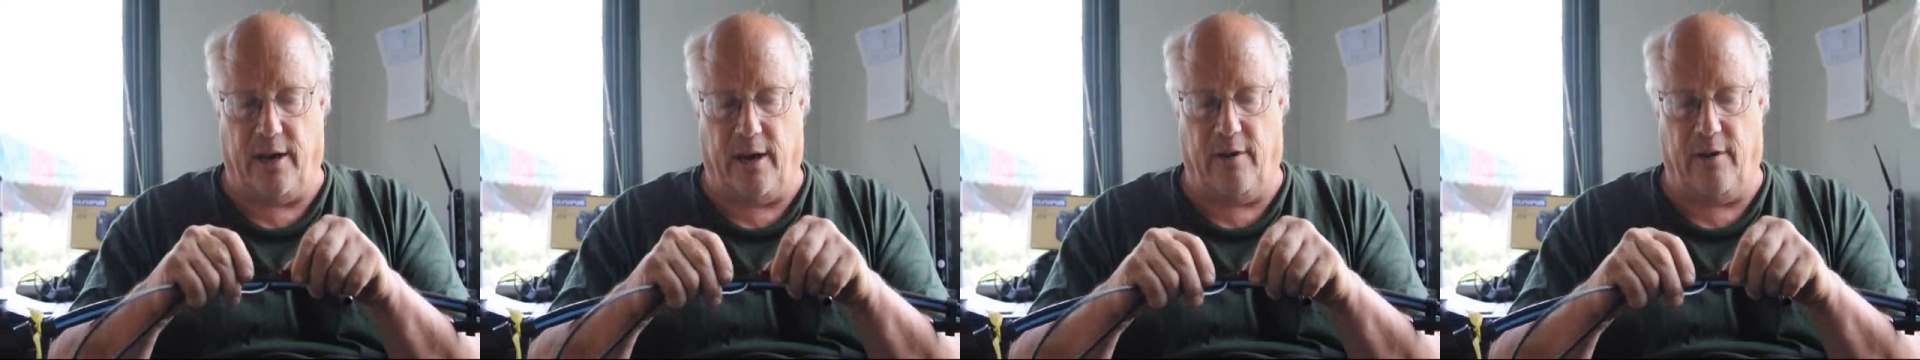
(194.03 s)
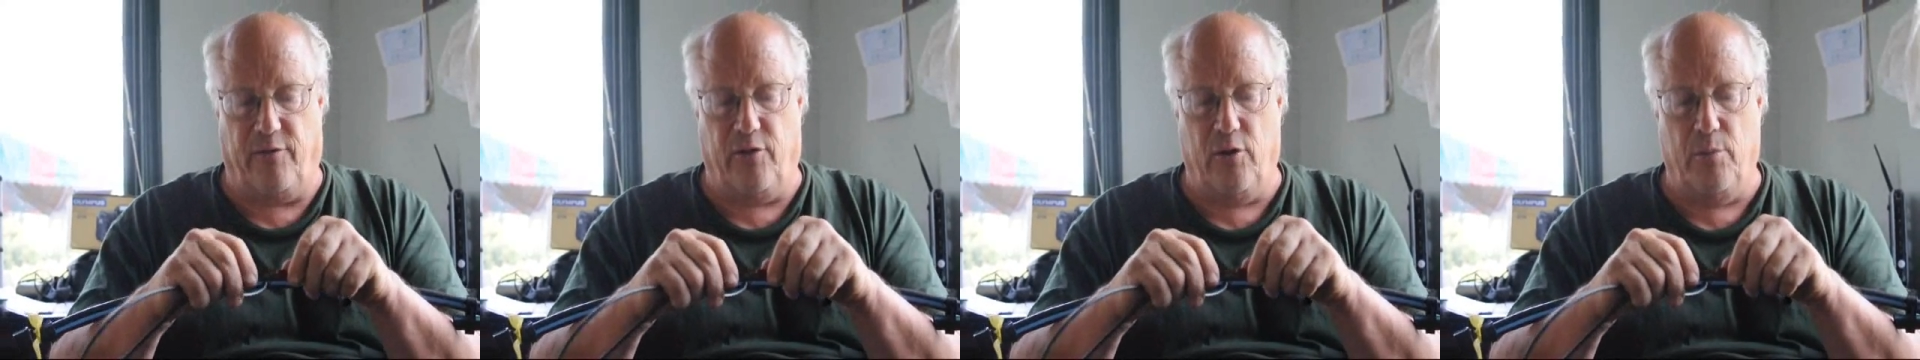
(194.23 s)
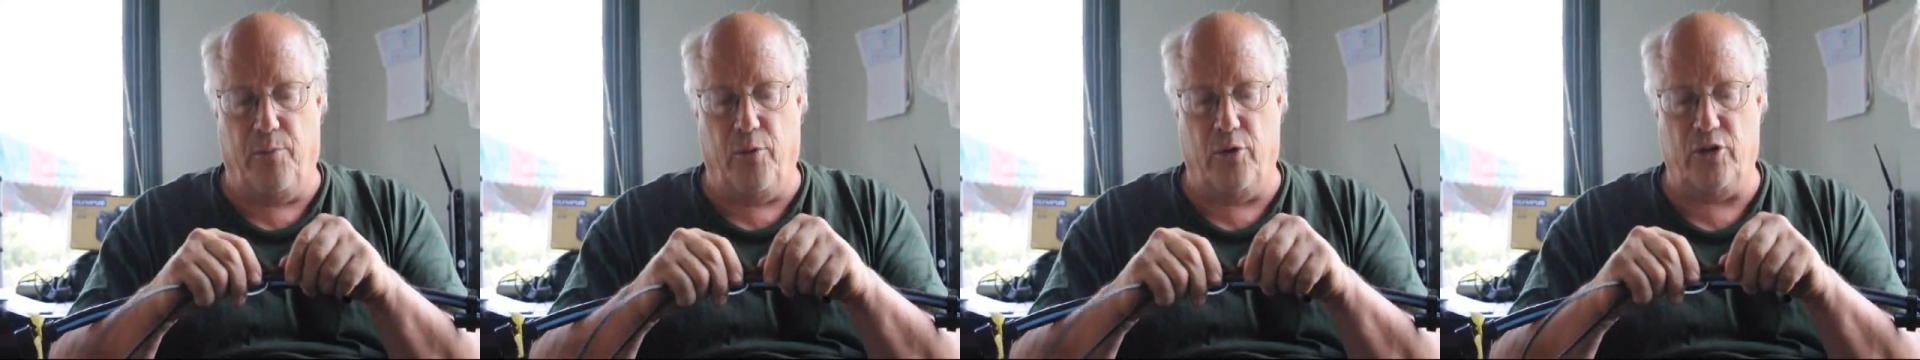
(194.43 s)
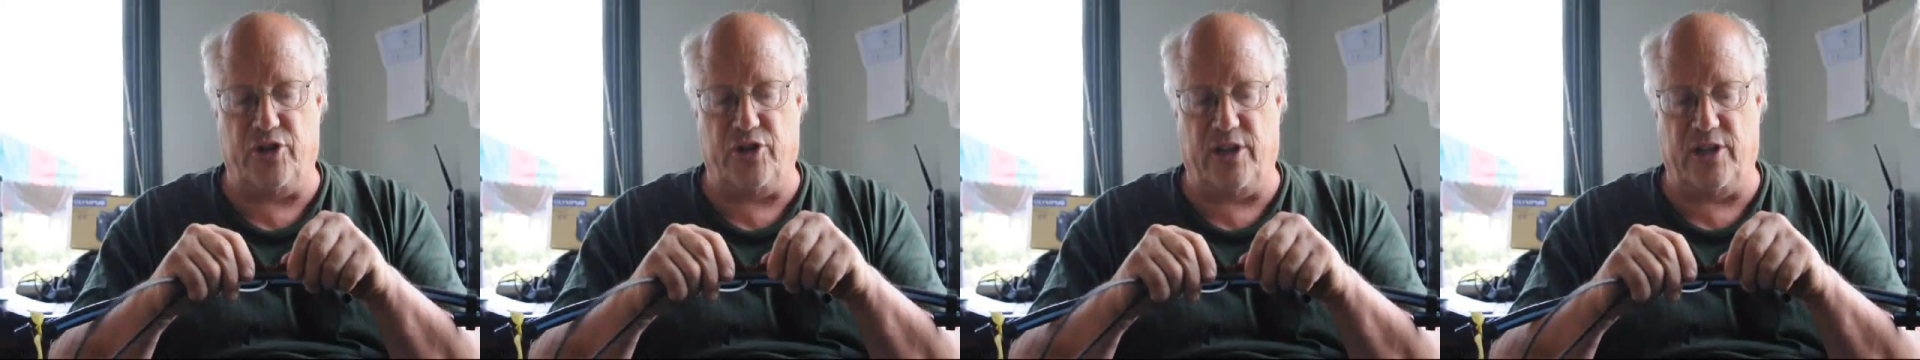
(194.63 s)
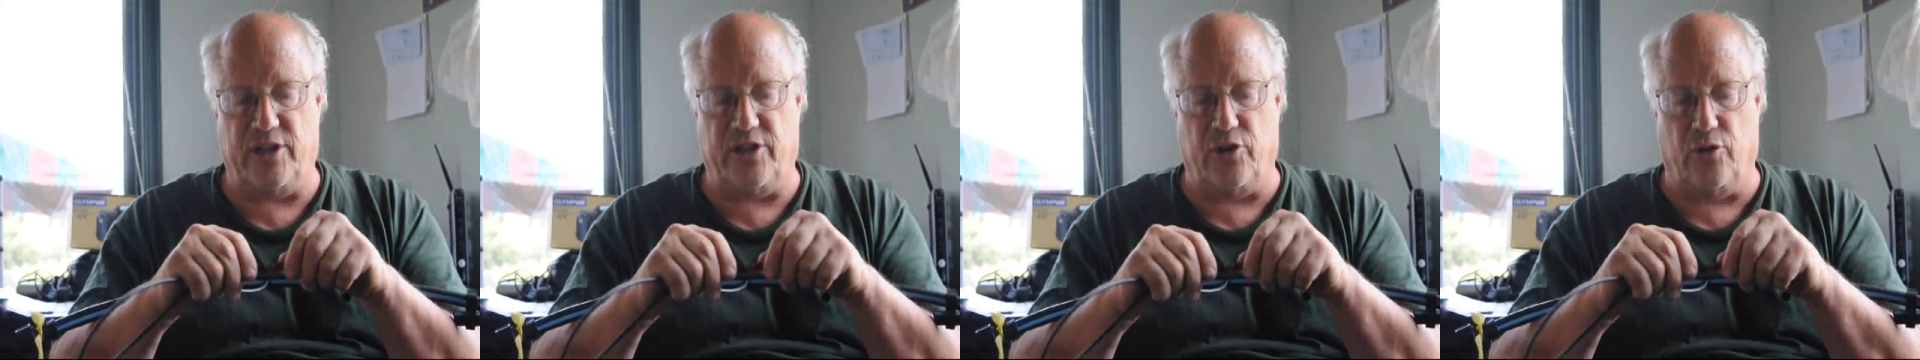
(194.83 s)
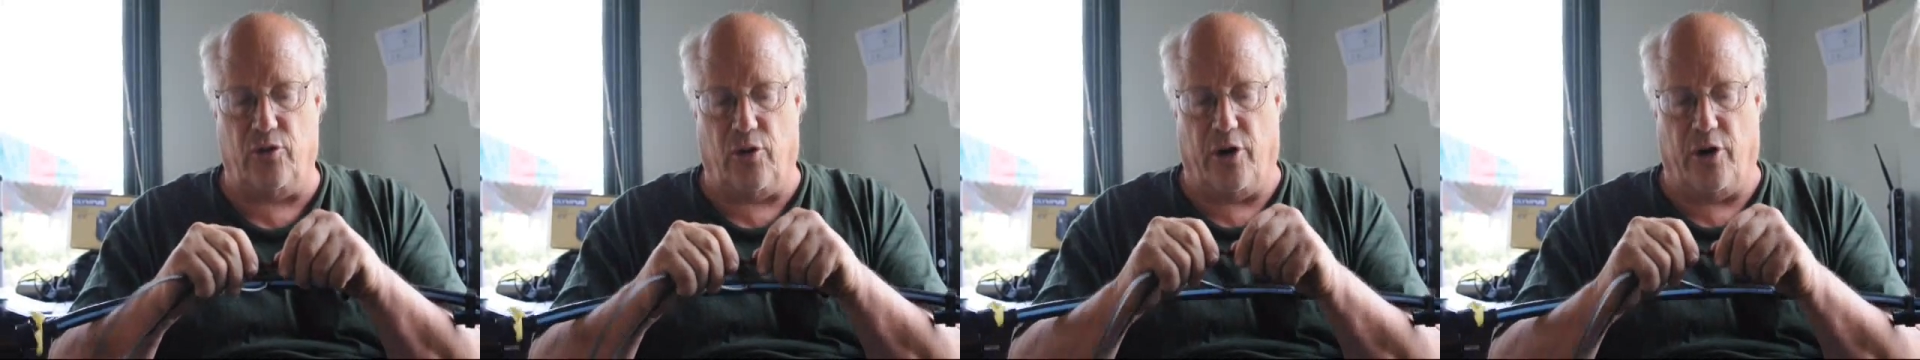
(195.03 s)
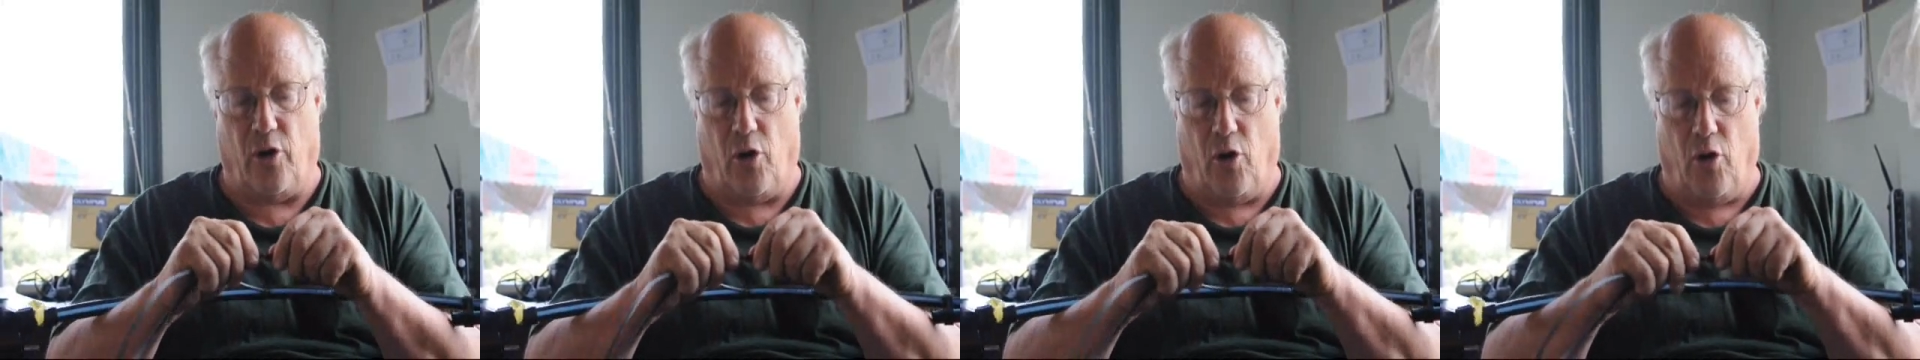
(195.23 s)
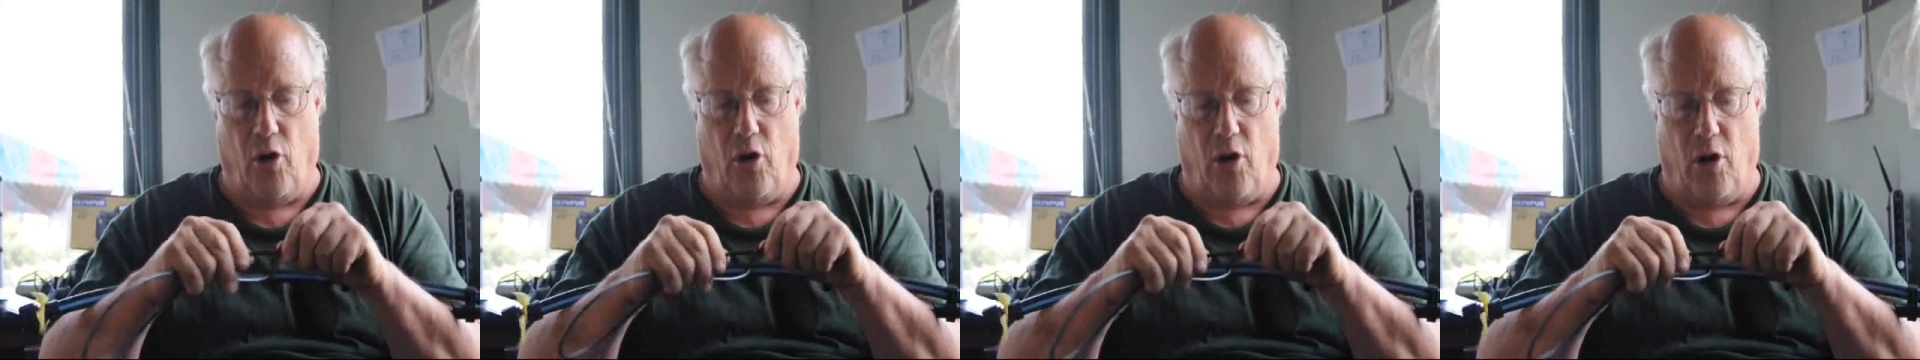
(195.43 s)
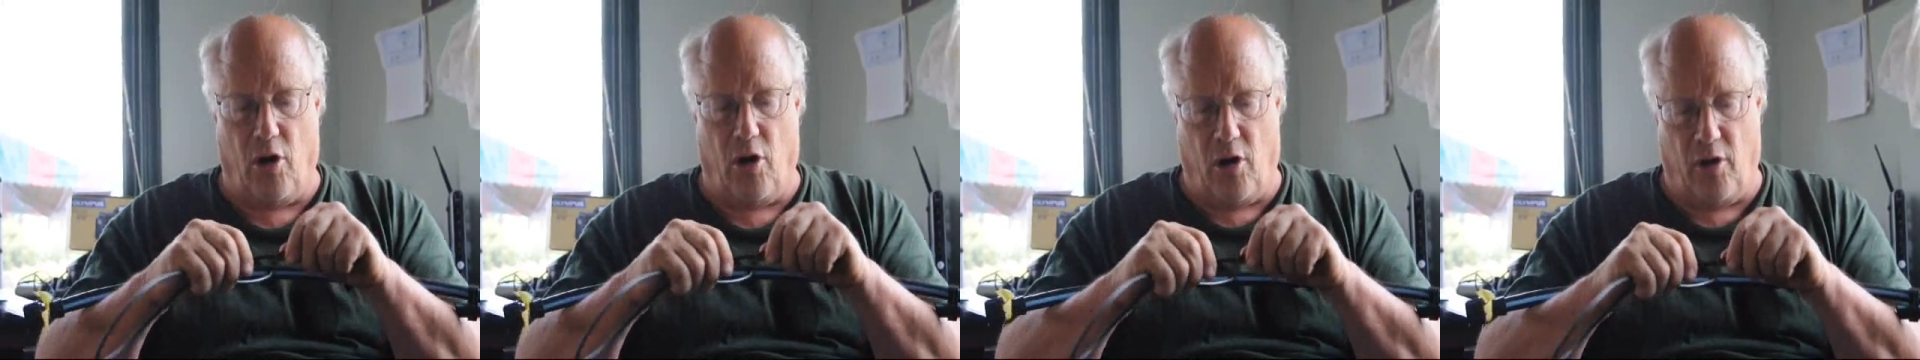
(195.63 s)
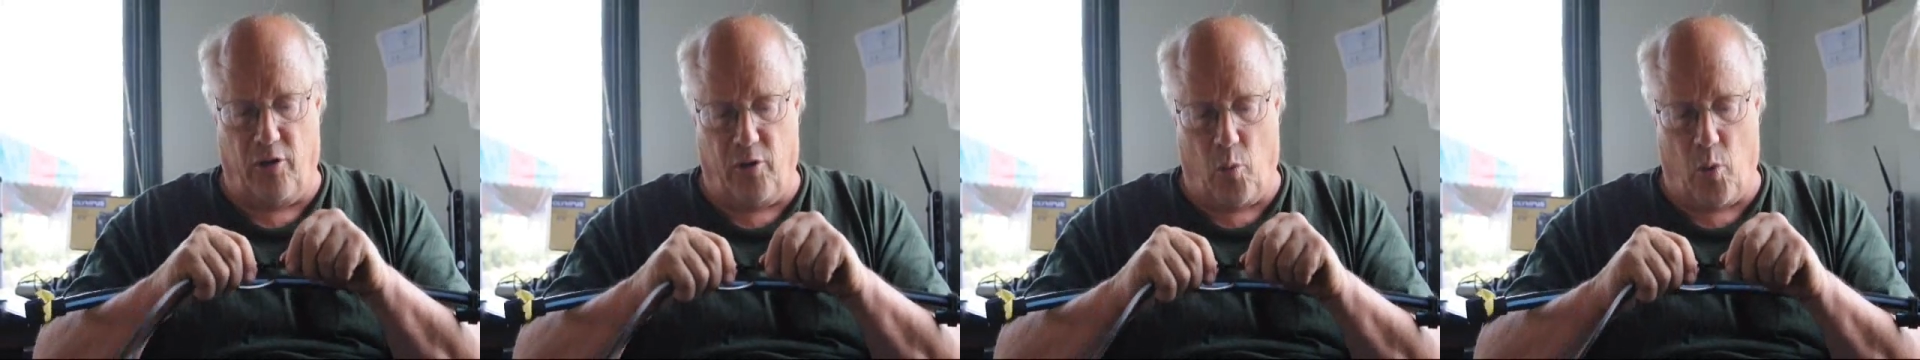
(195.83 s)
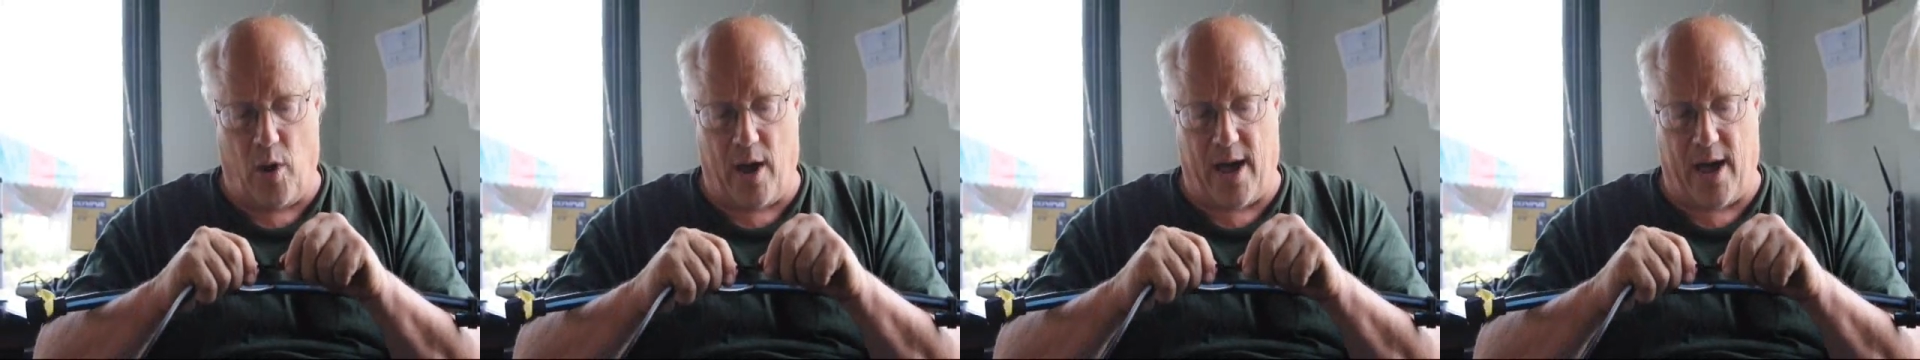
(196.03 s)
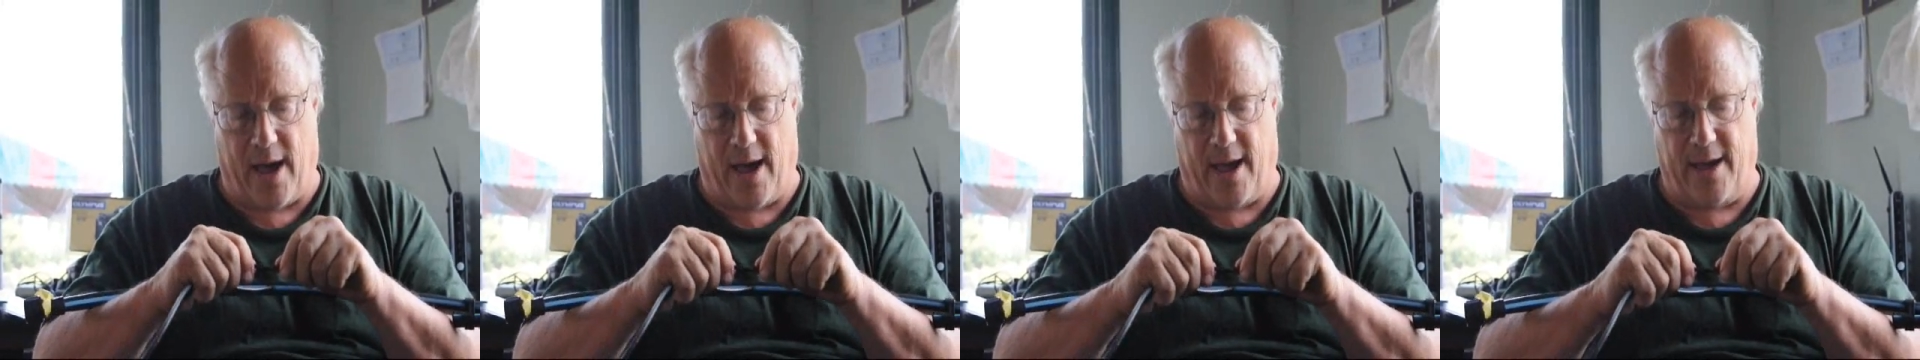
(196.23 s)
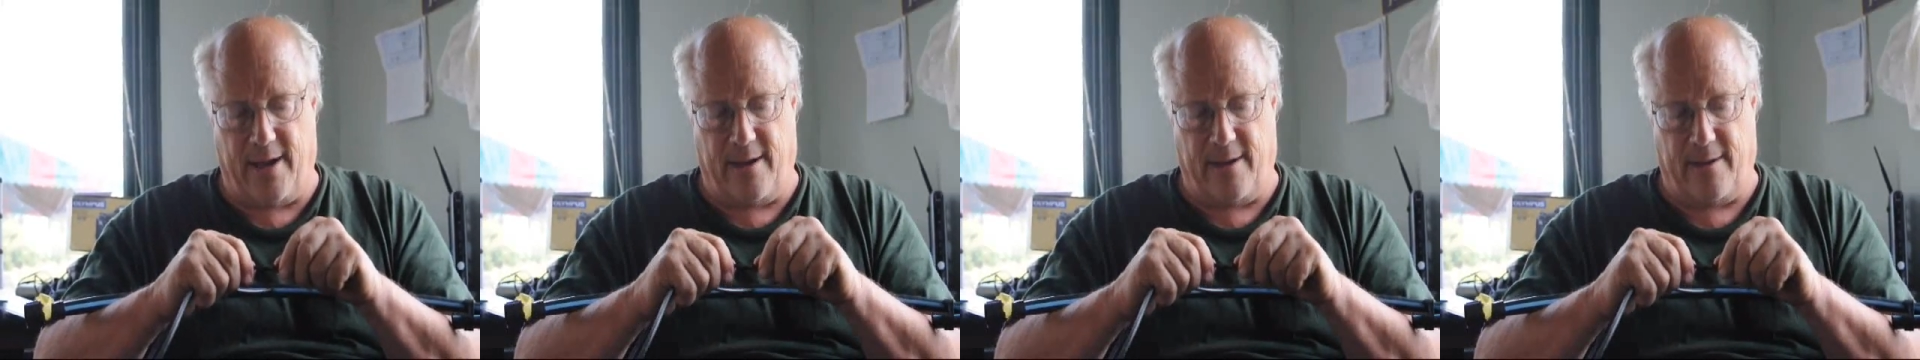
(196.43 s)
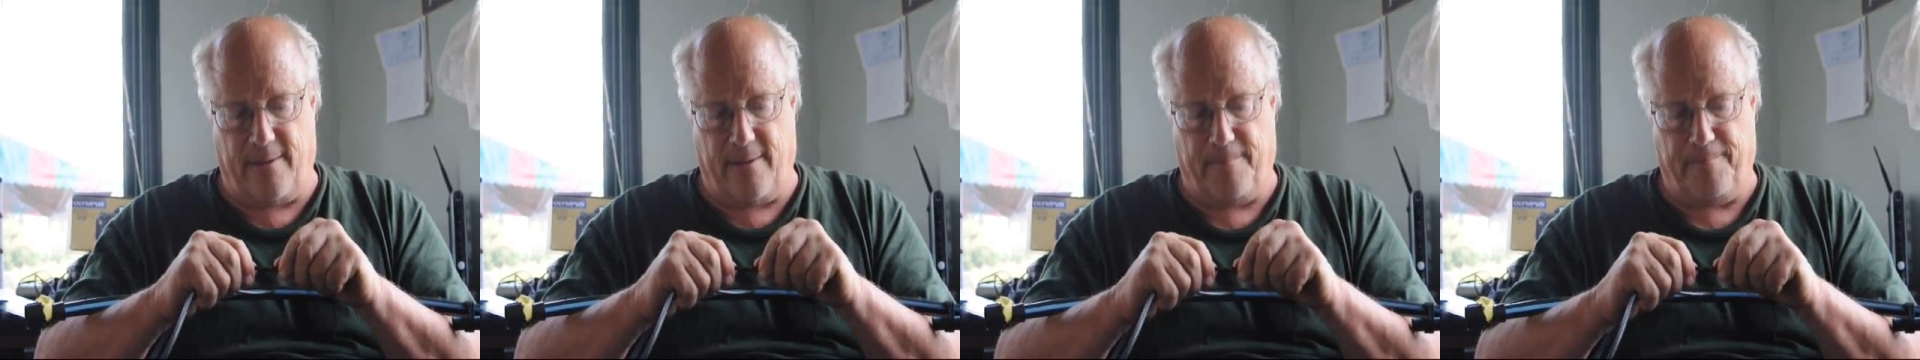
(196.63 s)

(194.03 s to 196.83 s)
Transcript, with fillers: And if you push this on all the way,